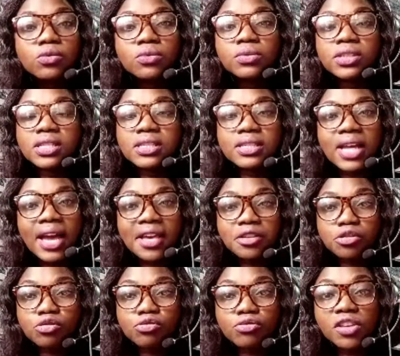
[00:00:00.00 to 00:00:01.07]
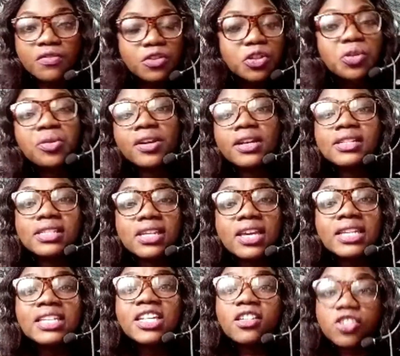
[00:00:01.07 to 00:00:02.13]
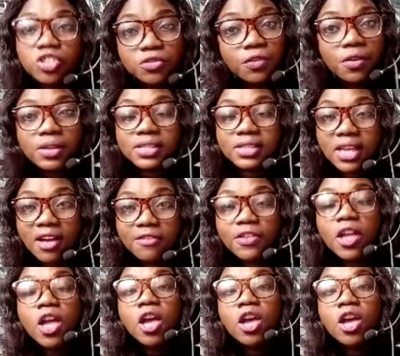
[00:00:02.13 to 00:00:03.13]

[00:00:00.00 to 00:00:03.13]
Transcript: You could decide to even create a niche for yourself.